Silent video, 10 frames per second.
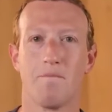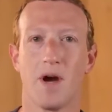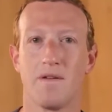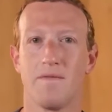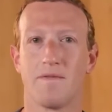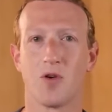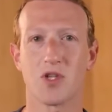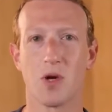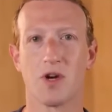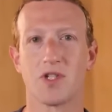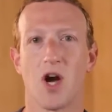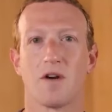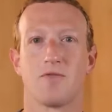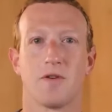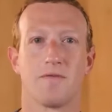But first I want to
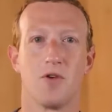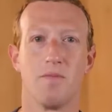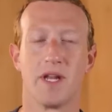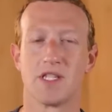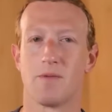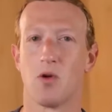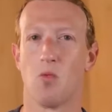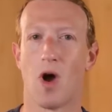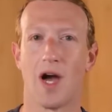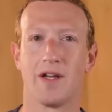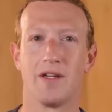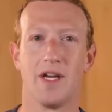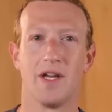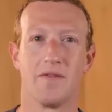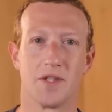talk for a few minutes about why
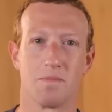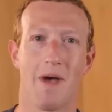this